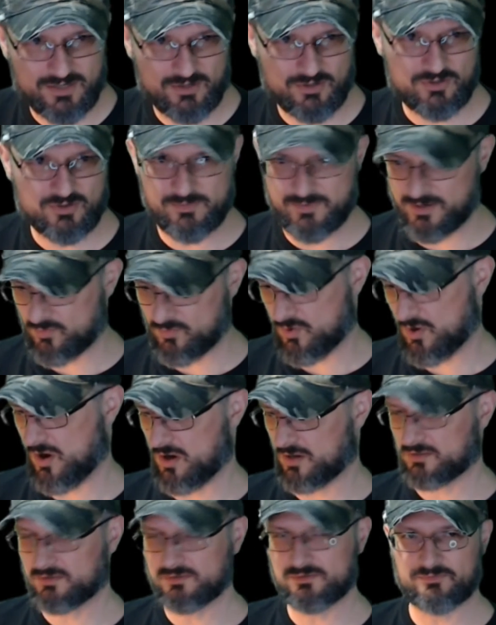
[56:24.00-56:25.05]
been wrong,
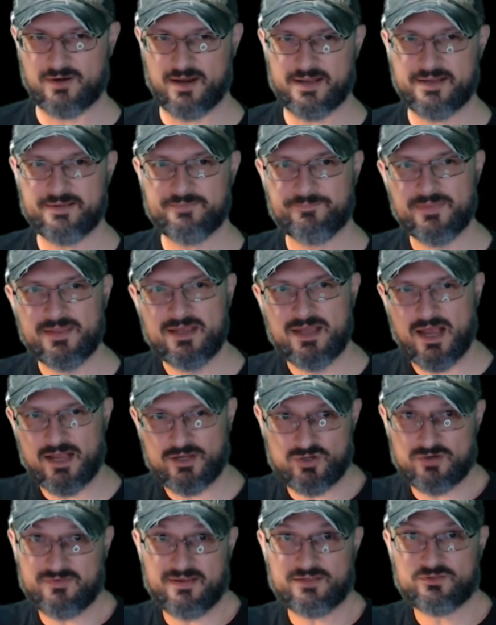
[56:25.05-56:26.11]
right? I could have
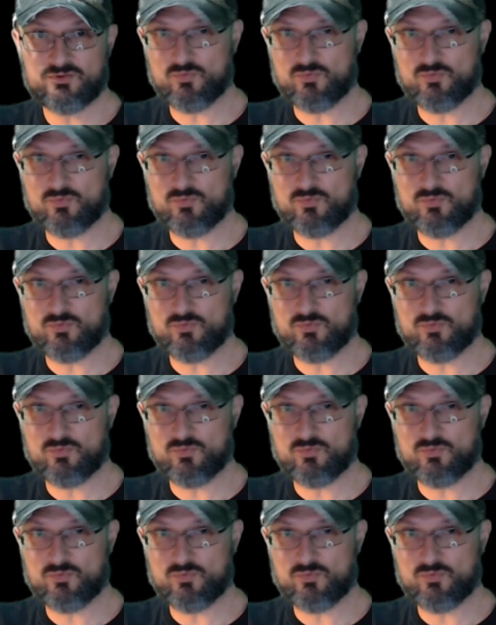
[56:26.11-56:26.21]
had the wrong